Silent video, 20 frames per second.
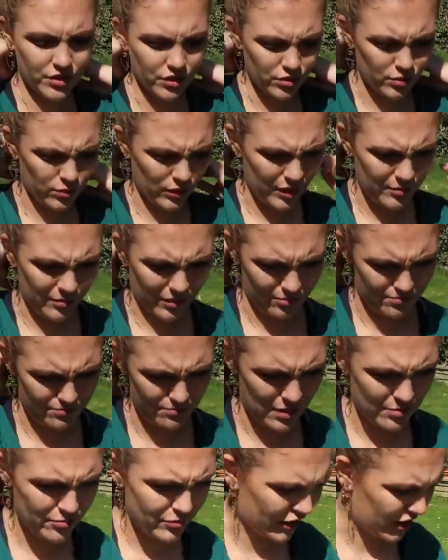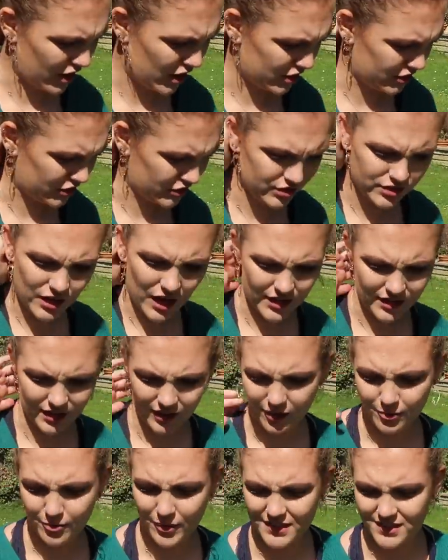I don't know why my memory card just had
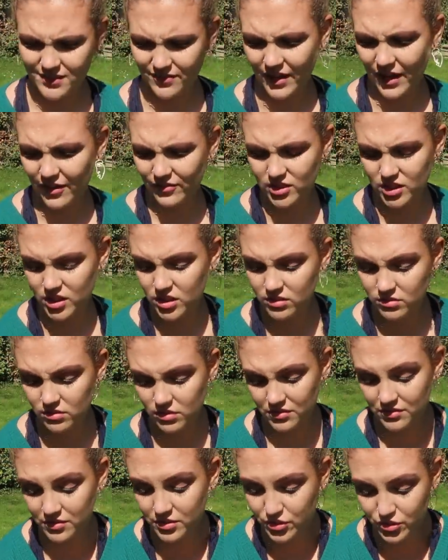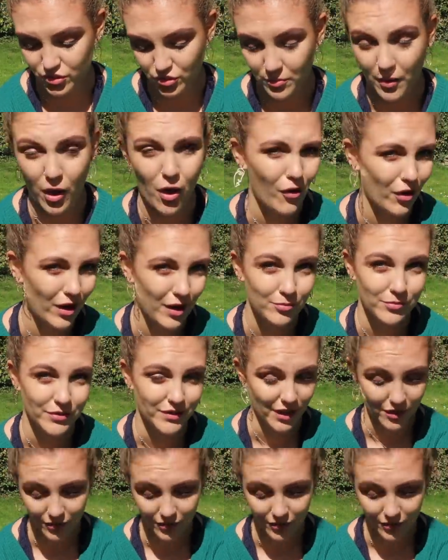like a massive error and shut my whole camera